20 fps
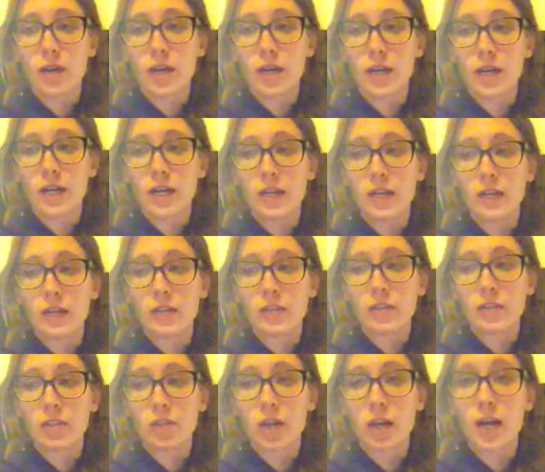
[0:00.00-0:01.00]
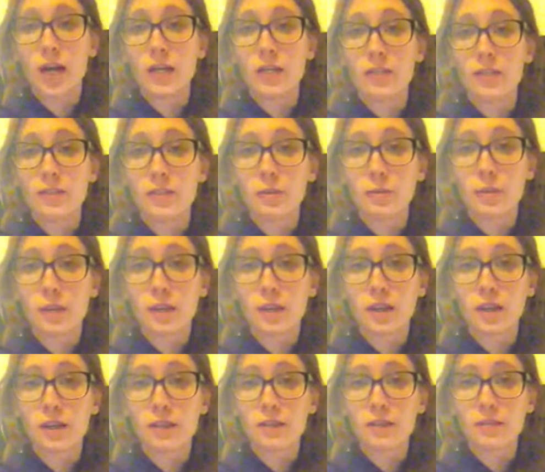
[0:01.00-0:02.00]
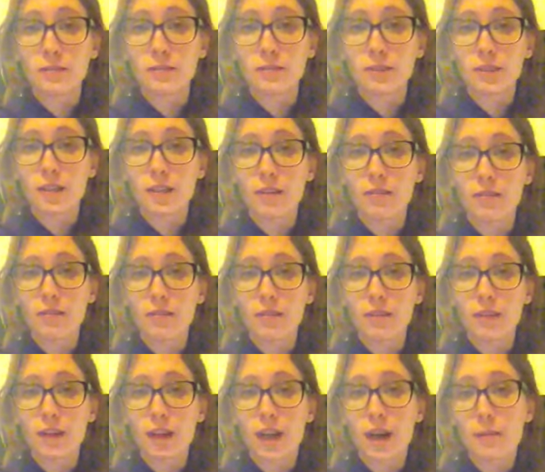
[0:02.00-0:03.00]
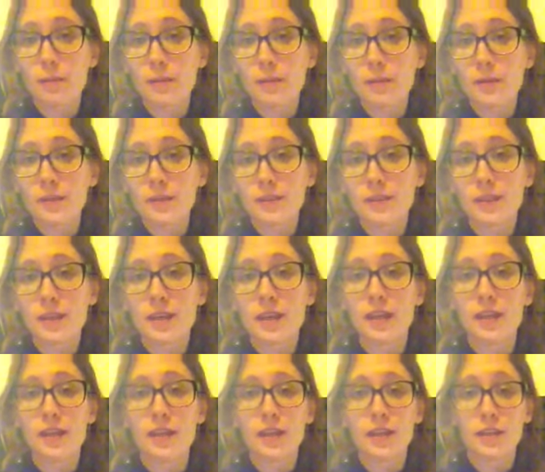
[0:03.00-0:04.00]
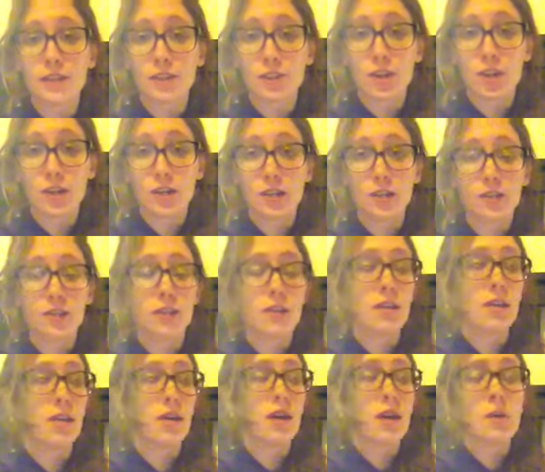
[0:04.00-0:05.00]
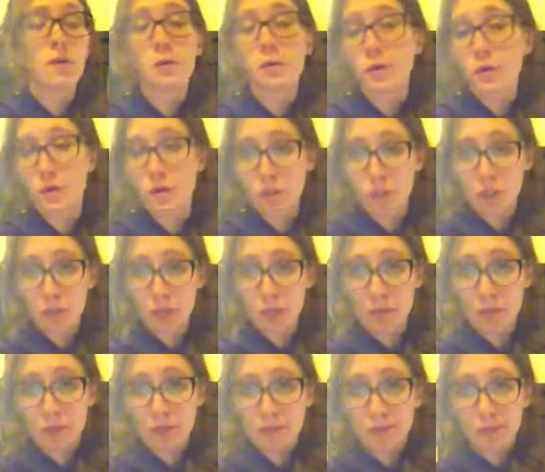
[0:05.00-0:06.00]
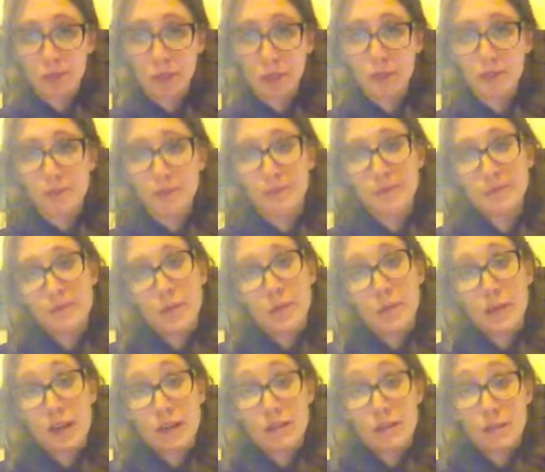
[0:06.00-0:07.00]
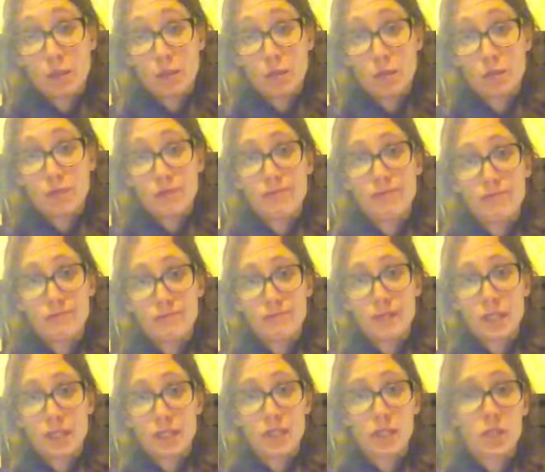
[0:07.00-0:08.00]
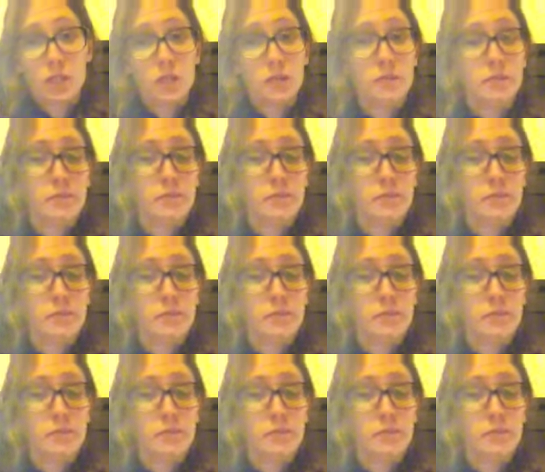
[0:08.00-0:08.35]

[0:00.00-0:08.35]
I tried to work on some stuff for the Capitol and got distracted. And we went grocery shopping, so we have food. That's good.